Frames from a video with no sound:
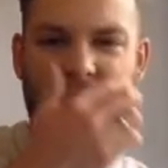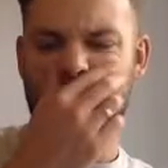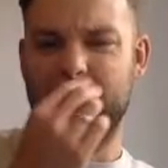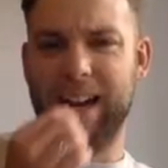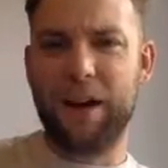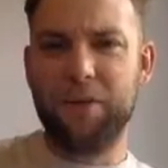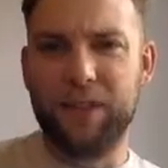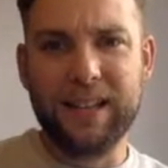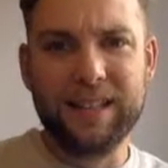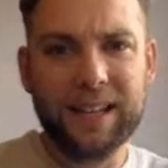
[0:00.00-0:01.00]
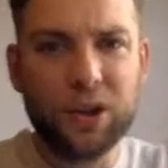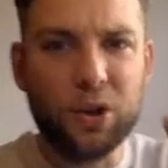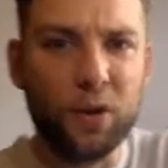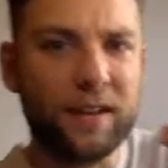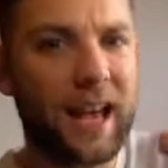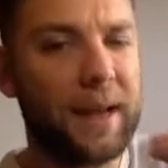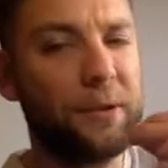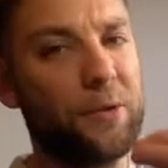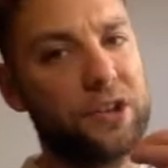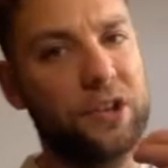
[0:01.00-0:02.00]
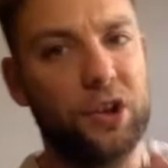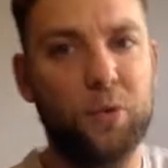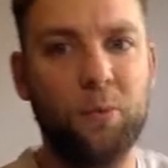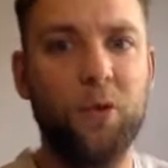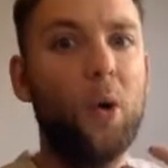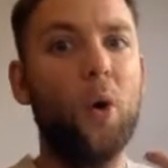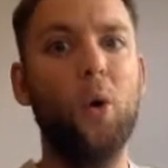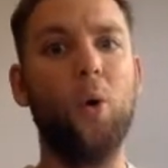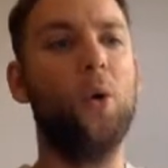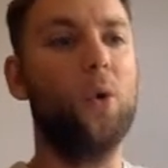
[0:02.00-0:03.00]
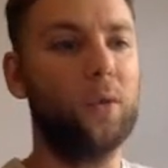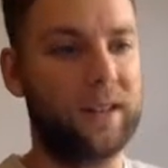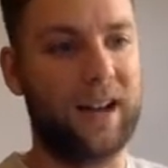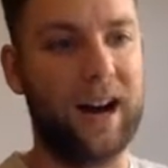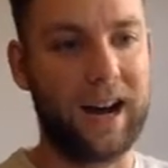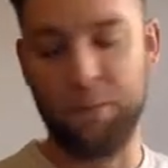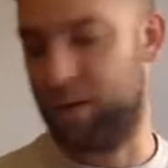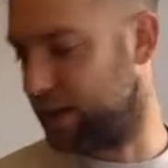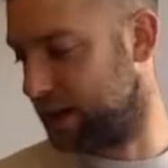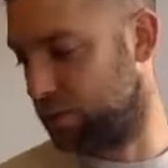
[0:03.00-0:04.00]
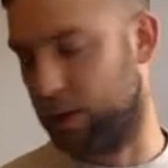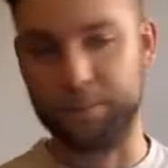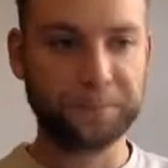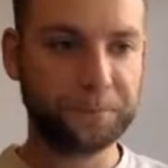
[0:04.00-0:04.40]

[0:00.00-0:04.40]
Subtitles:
Now this is another type of question that comes up all the time with this one.